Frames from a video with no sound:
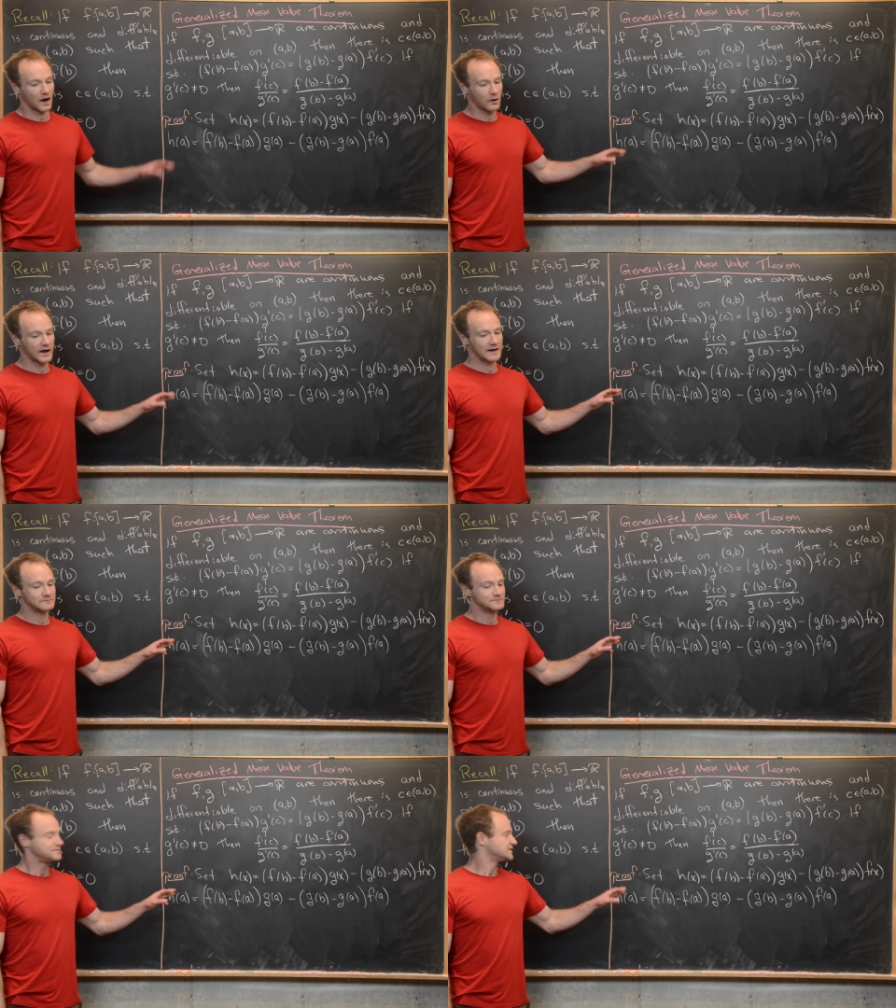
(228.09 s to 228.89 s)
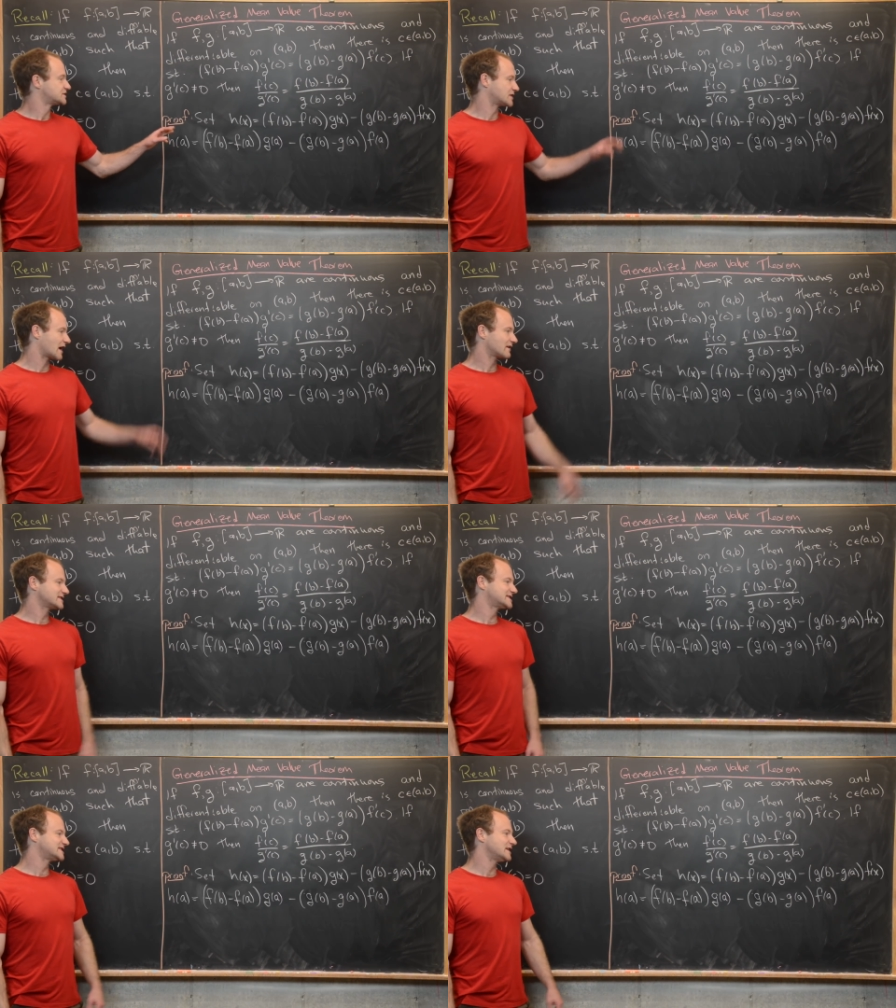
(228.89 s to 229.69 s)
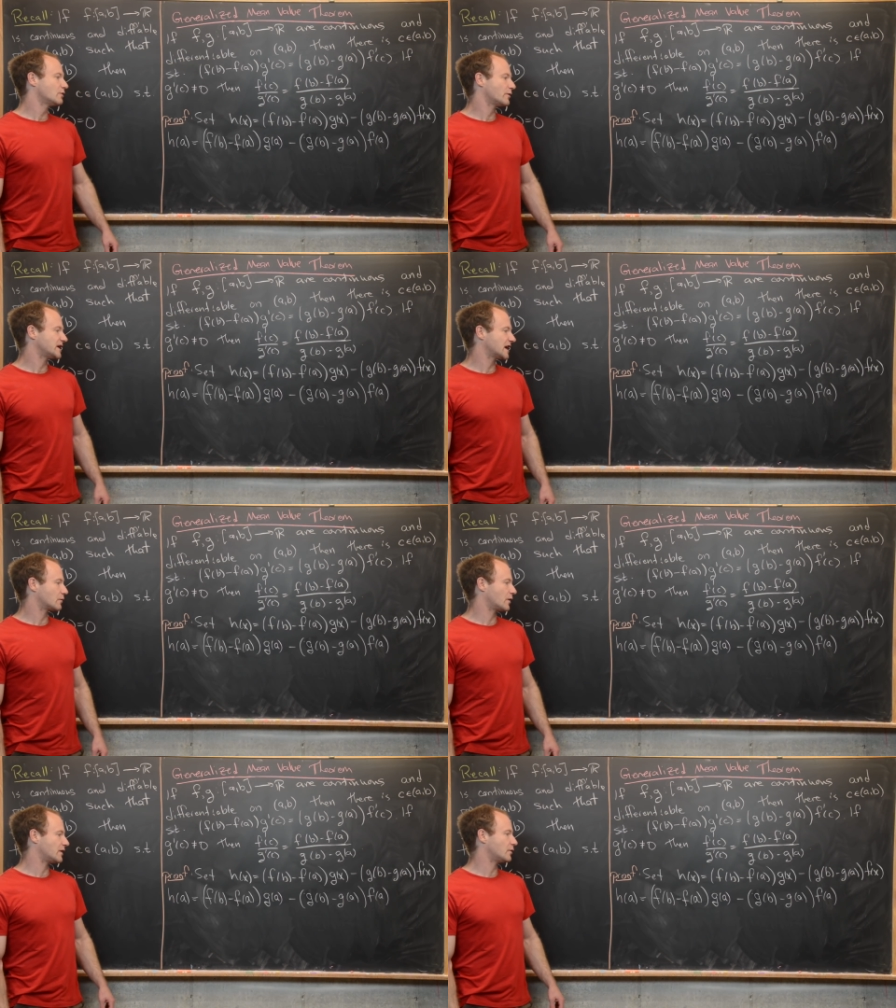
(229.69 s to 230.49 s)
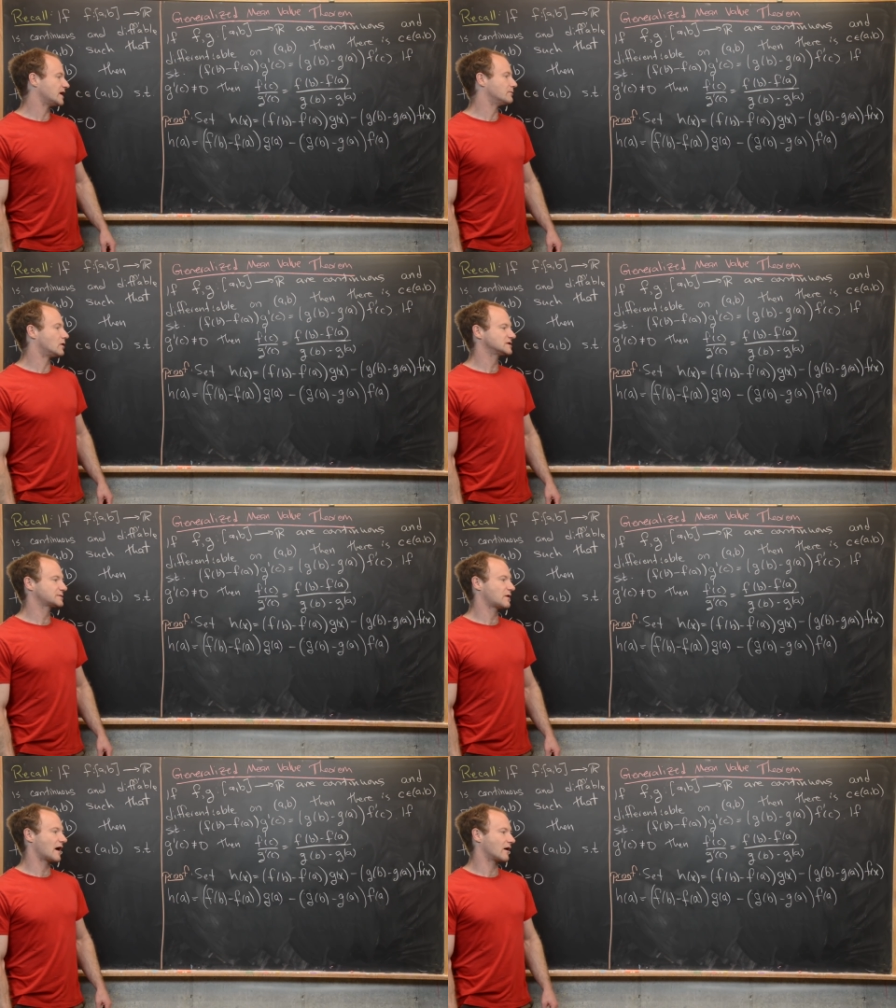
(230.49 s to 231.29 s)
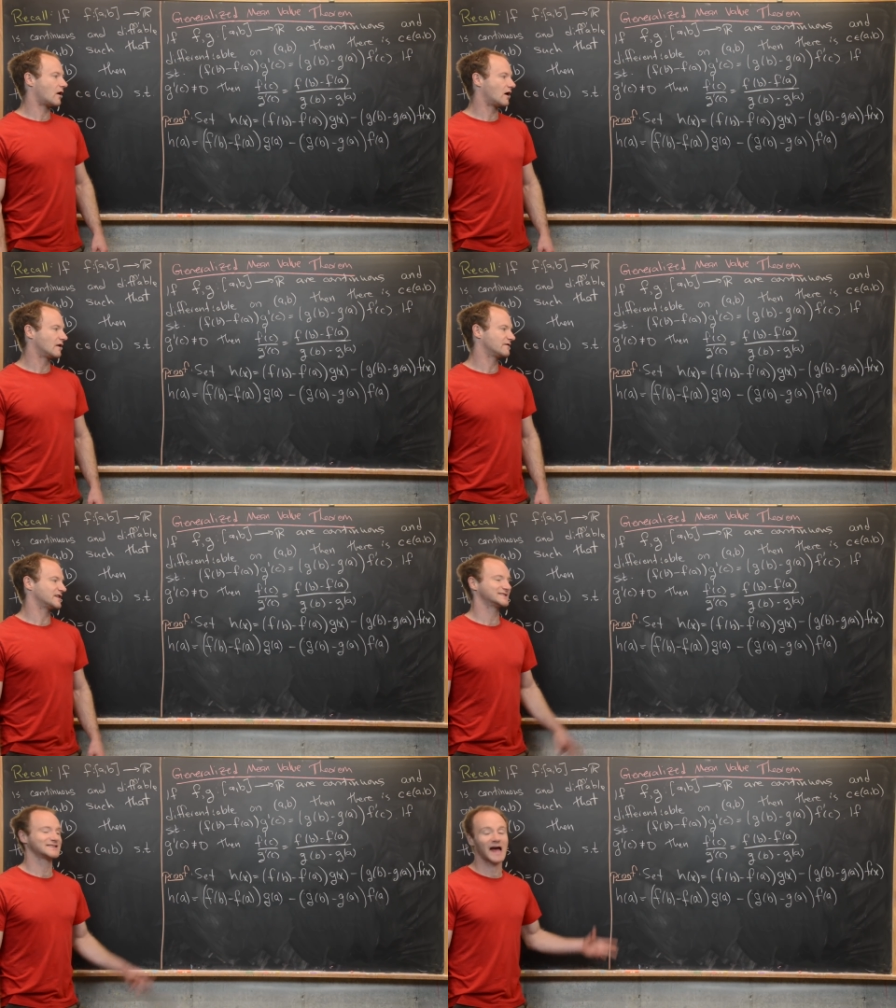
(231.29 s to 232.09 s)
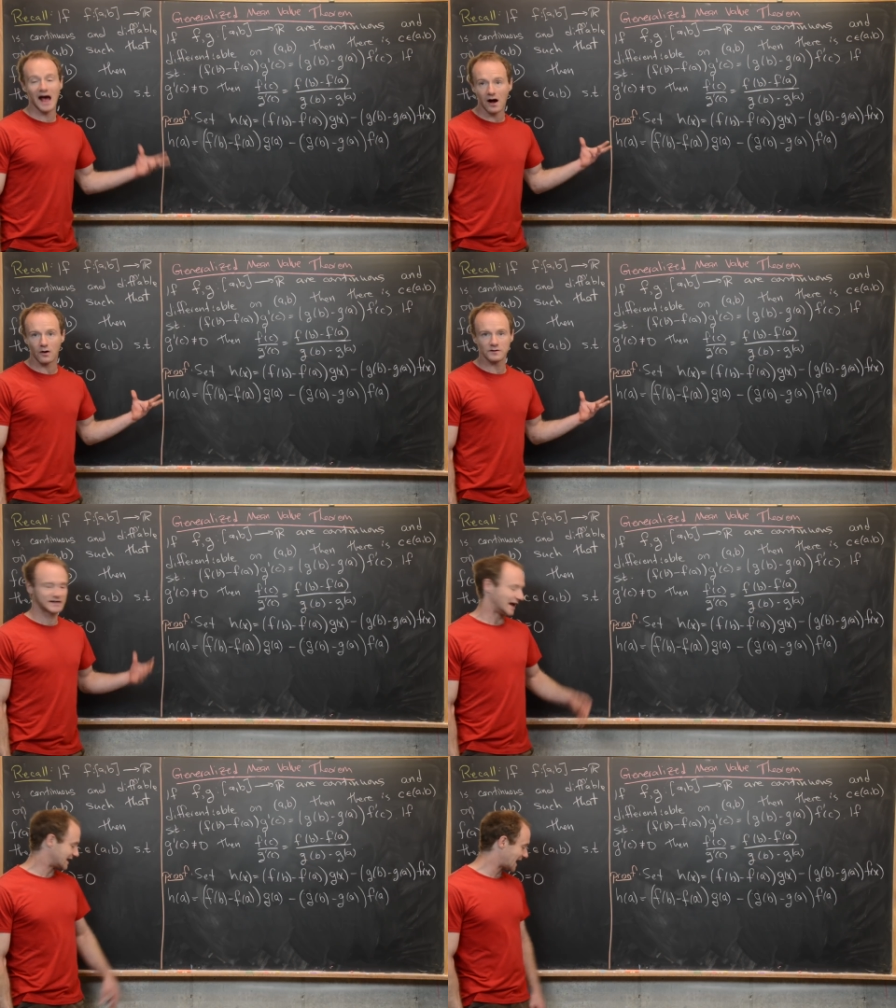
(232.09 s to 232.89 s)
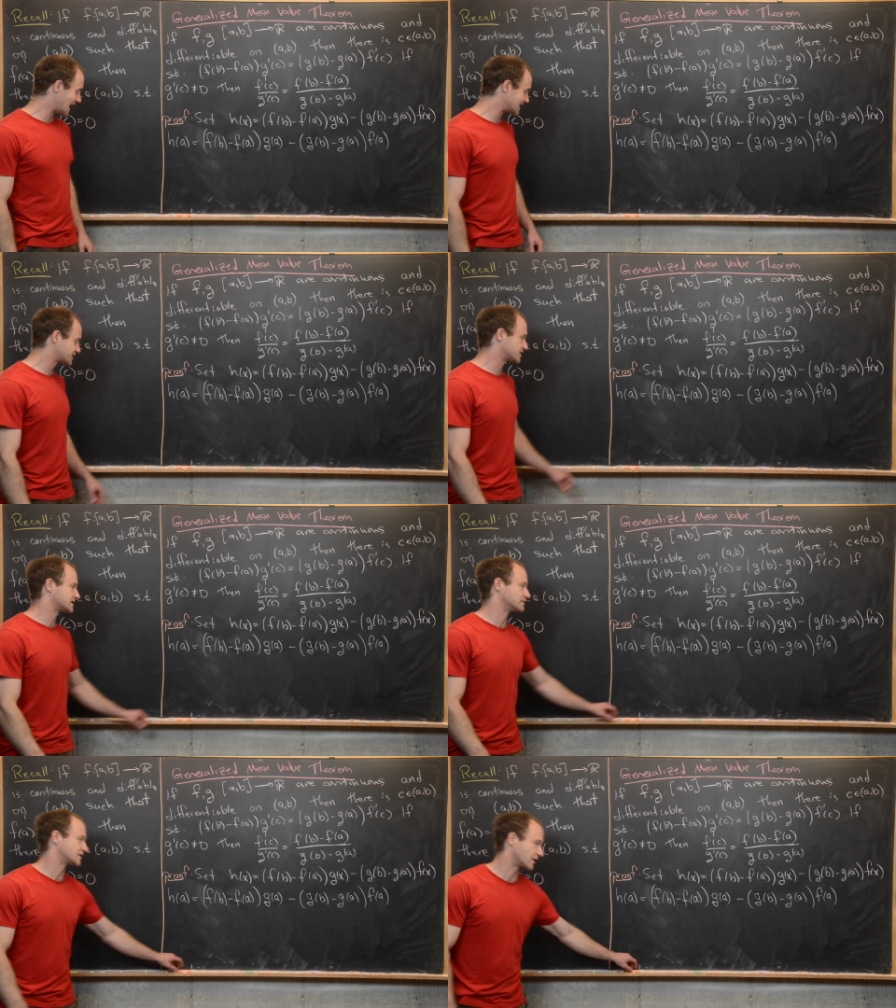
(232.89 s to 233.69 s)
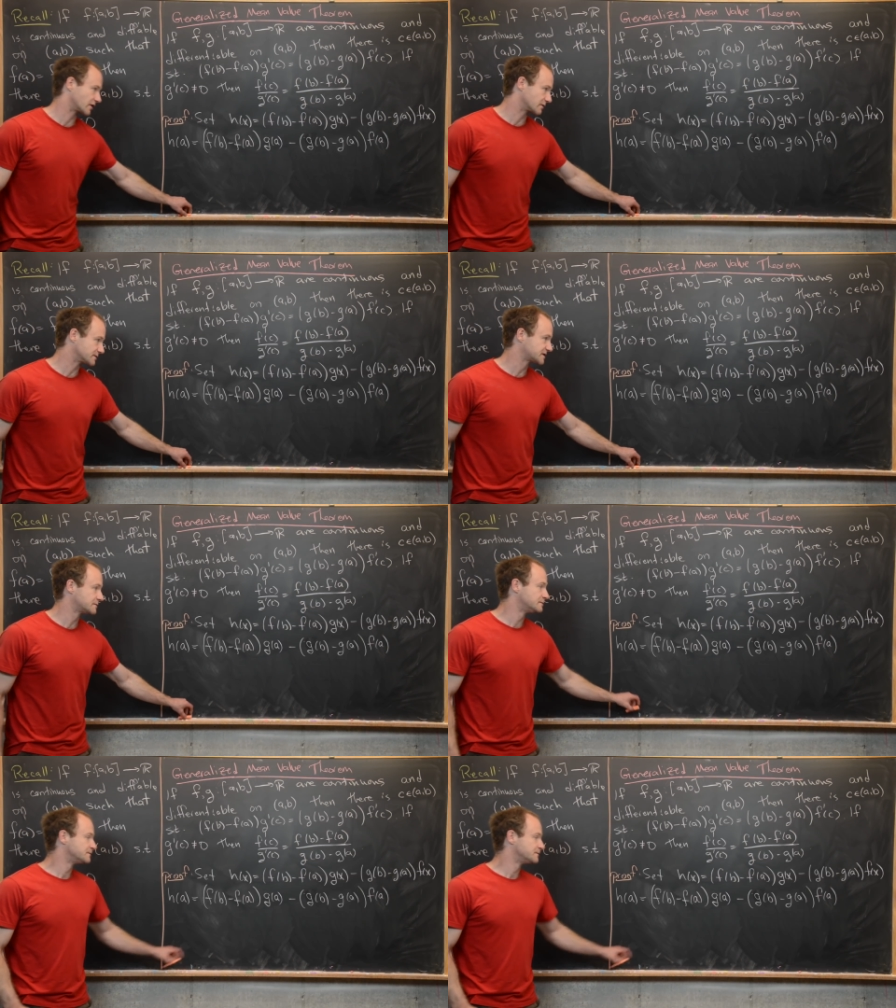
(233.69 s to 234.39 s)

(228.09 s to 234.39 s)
Okay, so now let's see what we get when we multiply all of this out and cancel some terms.